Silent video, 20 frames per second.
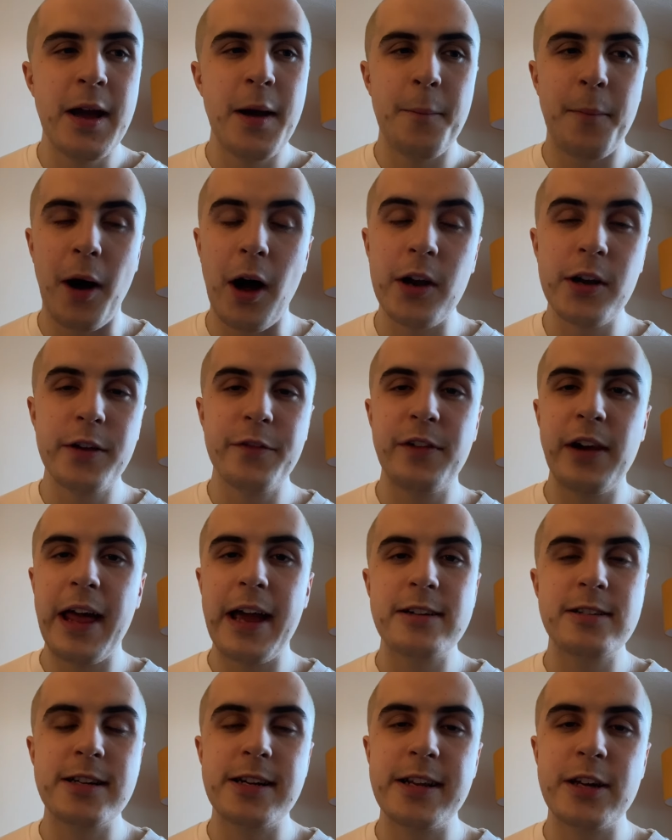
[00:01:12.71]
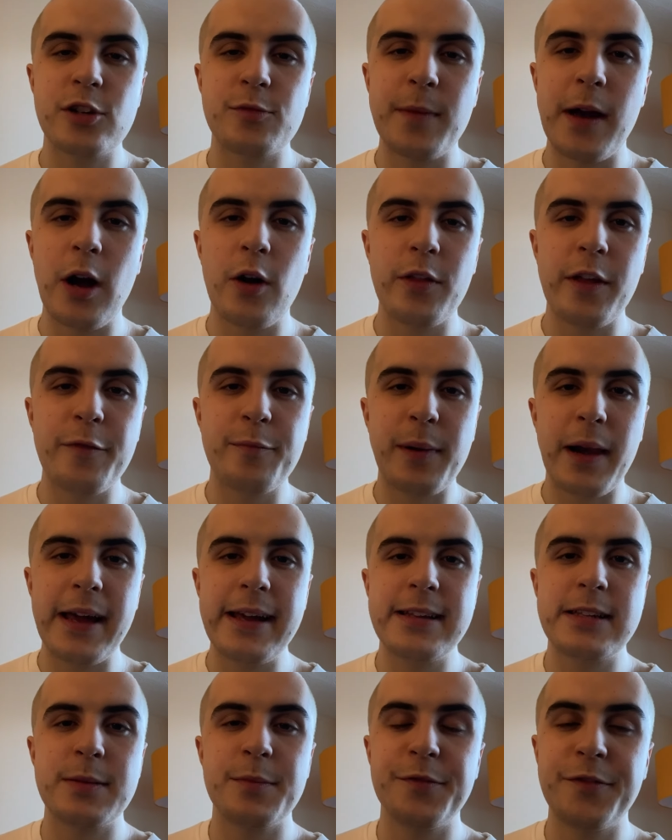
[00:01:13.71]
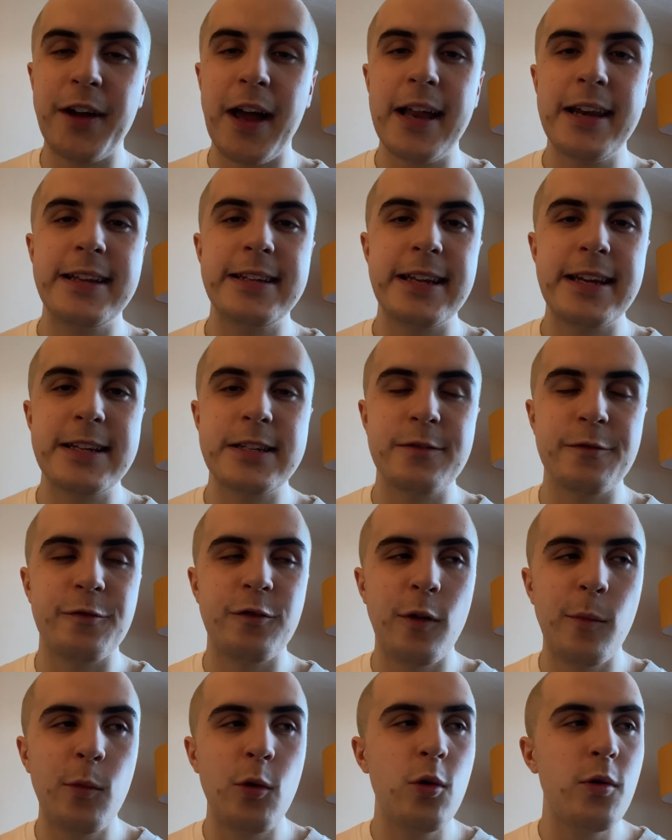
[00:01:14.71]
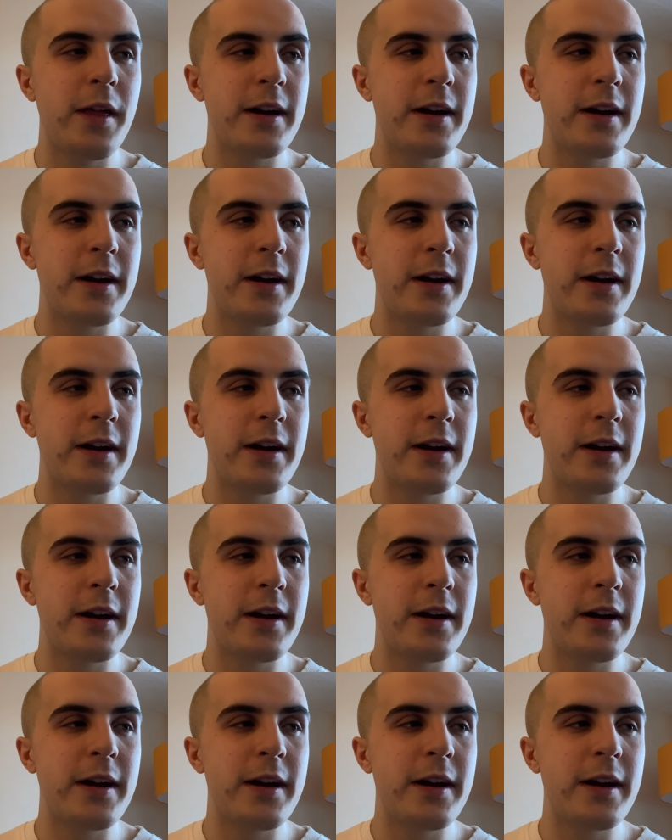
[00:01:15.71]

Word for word: But under Valérien Ismaël, they've played some fairly decent football.